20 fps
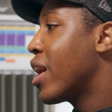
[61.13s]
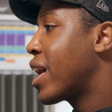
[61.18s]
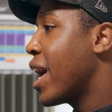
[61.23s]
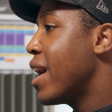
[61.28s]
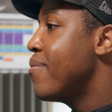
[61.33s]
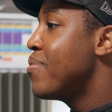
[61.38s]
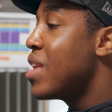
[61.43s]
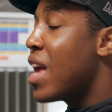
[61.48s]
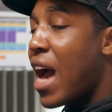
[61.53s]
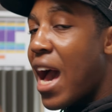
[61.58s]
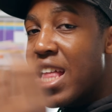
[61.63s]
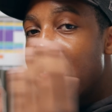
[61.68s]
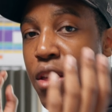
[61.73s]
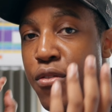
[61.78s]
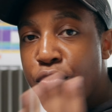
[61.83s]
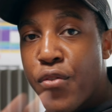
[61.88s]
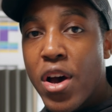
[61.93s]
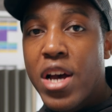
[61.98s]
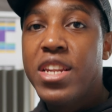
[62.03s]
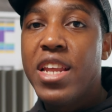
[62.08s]
Okay, and the
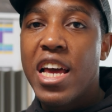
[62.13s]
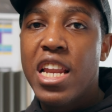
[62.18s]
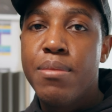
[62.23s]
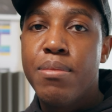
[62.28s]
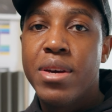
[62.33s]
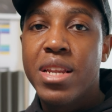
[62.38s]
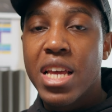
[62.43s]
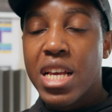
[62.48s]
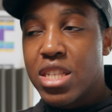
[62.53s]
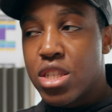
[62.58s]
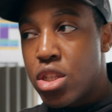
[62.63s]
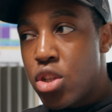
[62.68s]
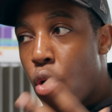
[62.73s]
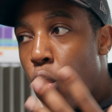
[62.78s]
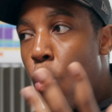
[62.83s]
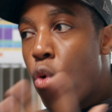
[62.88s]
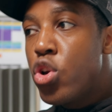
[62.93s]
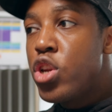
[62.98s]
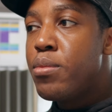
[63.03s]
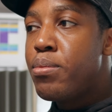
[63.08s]
third element is an
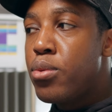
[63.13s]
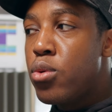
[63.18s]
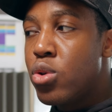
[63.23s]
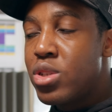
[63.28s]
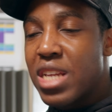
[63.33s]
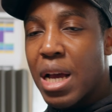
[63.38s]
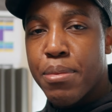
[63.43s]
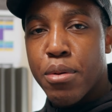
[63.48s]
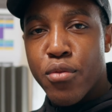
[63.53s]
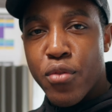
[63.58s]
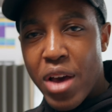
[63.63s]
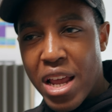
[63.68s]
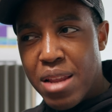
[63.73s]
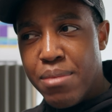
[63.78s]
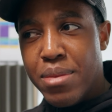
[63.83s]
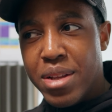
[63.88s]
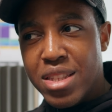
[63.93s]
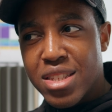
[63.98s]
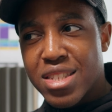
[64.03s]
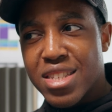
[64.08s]
audible type of
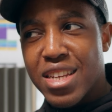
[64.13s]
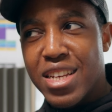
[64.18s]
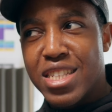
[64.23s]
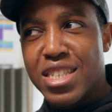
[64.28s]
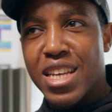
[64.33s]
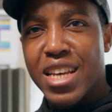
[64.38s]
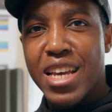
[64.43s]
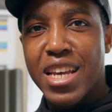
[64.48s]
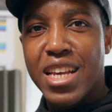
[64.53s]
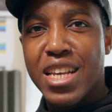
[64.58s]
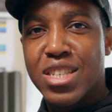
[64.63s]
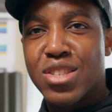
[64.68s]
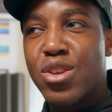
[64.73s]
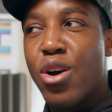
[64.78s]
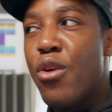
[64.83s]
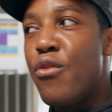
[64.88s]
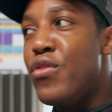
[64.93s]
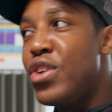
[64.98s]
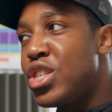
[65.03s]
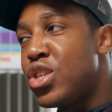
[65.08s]
element. It's
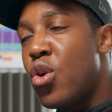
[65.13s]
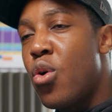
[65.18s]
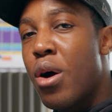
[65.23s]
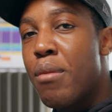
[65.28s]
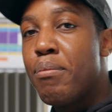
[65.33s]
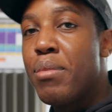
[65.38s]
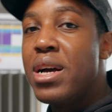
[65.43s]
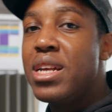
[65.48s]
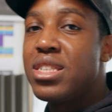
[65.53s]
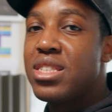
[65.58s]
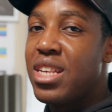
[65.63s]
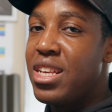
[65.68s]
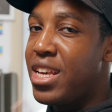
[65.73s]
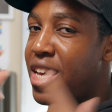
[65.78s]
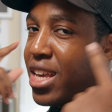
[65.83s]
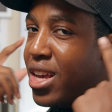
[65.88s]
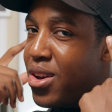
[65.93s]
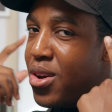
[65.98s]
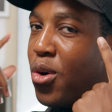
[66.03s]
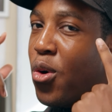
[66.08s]
not a visual one, but it's
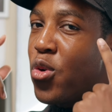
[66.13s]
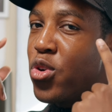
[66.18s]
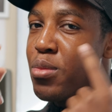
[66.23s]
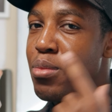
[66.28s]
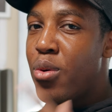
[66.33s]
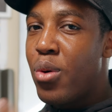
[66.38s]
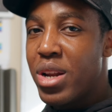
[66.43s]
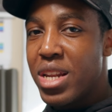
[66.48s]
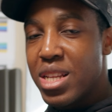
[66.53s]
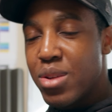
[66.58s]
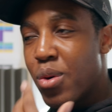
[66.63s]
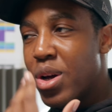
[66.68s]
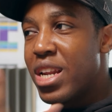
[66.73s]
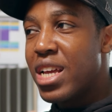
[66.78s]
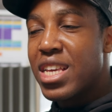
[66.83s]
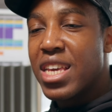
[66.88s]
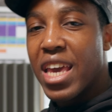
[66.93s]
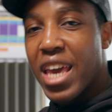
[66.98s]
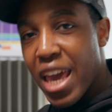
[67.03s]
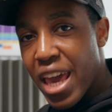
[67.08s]
a audible one, the one
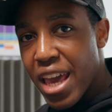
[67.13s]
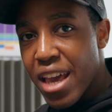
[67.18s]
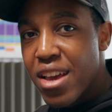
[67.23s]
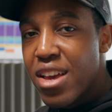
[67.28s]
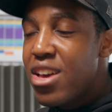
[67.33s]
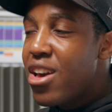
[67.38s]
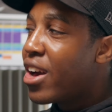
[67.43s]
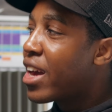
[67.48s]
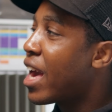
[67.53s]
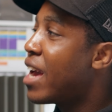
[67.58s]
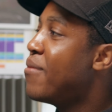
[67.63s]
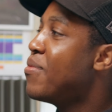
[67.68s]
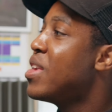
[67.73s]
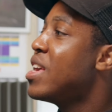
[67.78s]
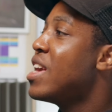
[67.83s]
that you hear, okay?